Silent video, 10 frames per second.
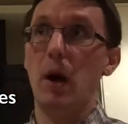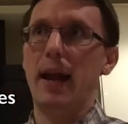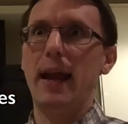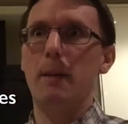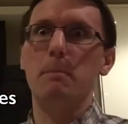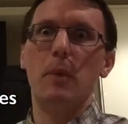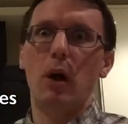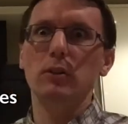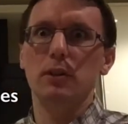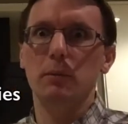I am
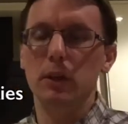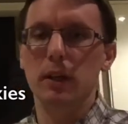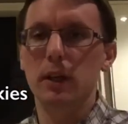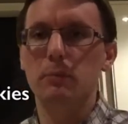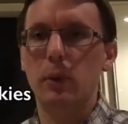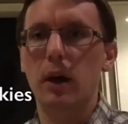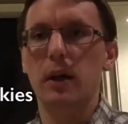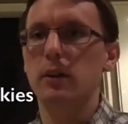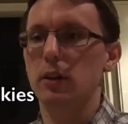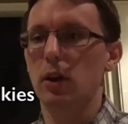ultimately,
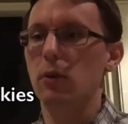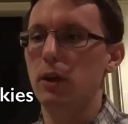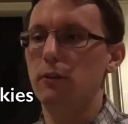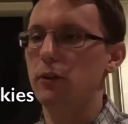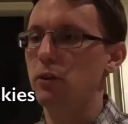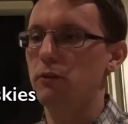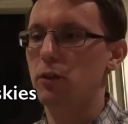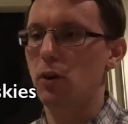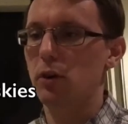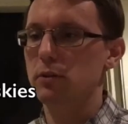but you know, if you've
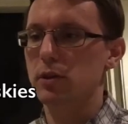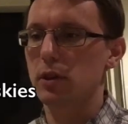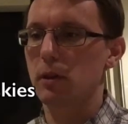got